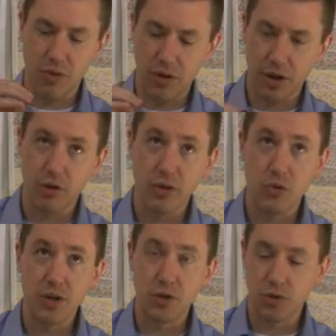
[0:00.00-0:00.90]
the liquor that
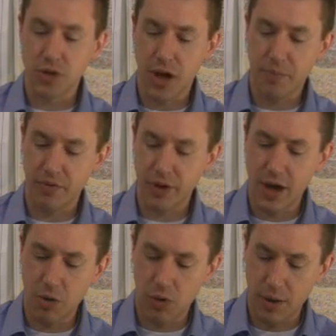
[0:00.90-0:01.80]
rests on top of the
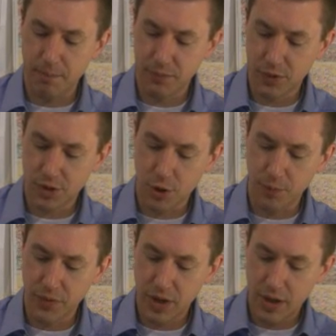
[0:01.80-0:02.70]
gaiwan. So